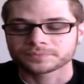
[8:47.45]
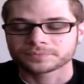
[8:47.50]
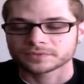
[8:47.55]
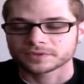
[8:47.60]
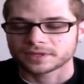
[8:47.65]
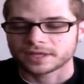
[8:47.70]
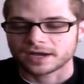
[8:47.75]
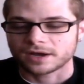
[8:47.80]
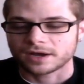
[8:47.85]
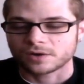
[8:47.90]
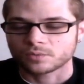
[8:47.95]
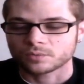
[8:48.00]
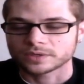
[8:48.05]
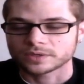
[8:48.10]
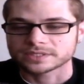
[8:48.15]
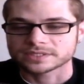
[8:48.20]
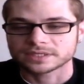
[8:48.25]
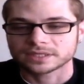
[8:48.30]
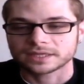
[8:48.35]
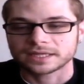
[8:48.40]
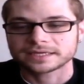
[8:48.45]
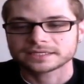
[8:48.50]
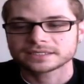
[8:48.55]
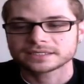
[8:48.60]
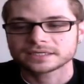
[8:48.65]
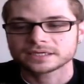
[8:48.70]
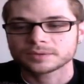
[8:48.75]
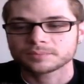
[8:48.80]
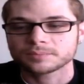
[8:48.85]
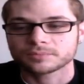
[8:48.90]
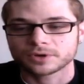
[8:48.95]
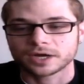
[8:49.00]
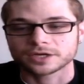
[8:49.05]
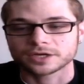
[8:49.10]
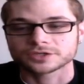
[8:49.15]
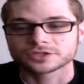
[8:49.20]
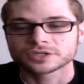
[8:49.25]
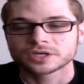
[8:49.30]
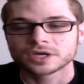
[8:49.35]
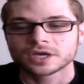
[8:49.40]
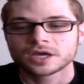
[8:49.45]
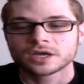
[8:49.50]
Now, when selecting a brush,